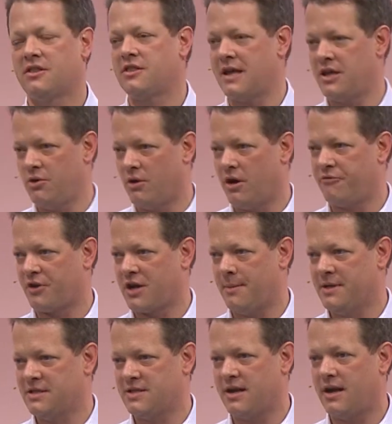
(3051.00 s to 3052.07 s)
Thank you all for
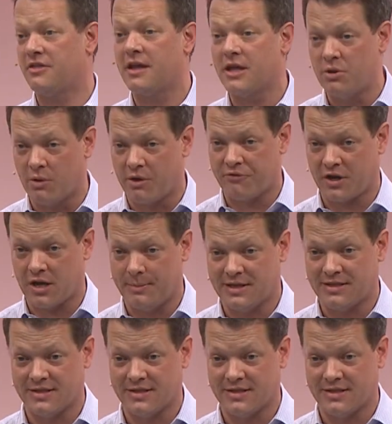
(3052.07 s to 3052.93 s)
coming today. Thank you all for coming